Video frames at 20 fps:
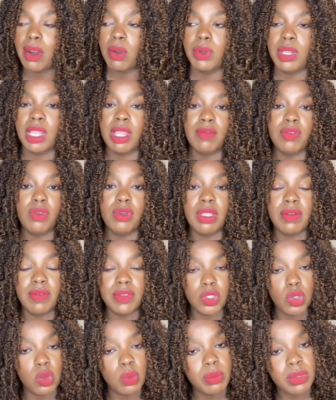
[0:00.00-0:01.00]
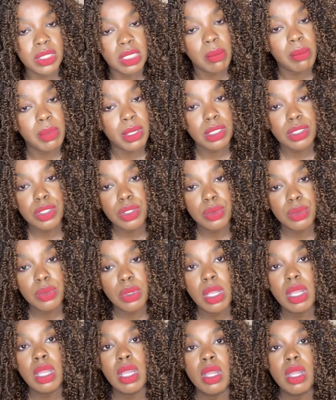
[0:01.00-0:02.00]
I don't care if you live in Timbuktu.